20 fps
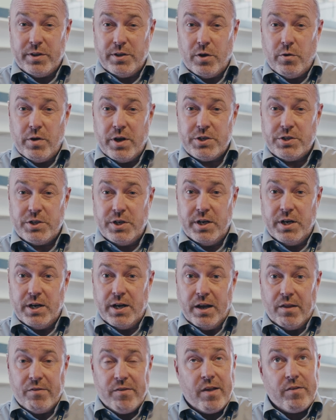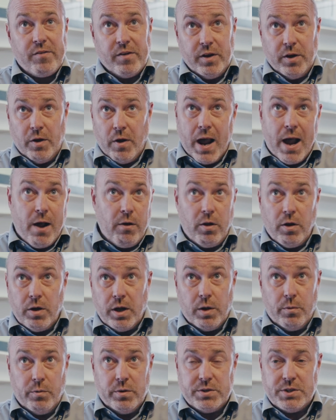the question and it's asking you how long
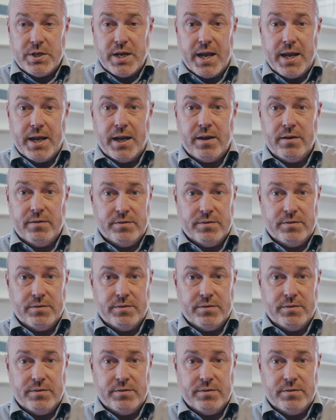it would take